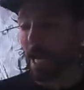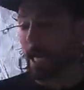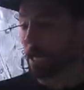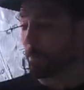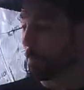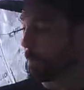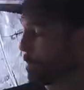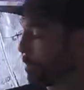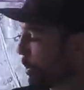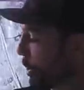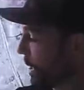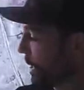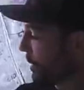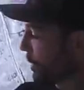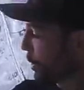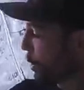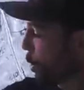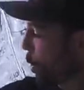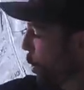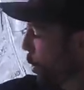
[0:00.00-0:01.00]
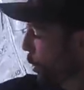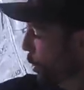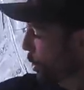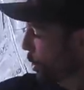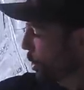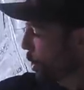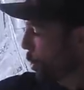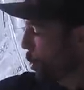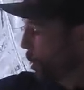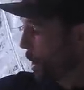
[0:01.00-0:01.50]
and I'm gonna put it in the
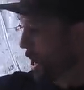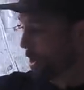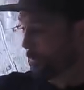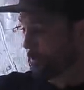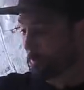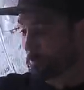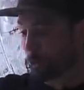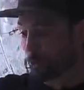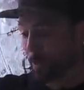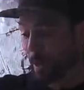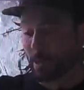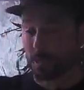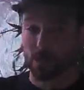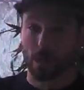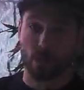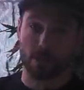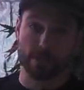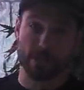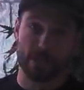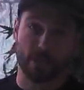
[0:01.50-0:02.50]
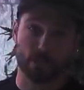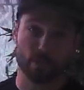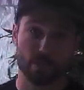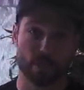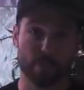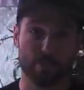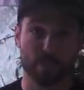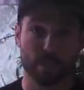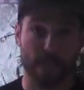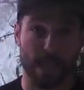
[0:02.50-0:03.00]
corner away from direct contact with the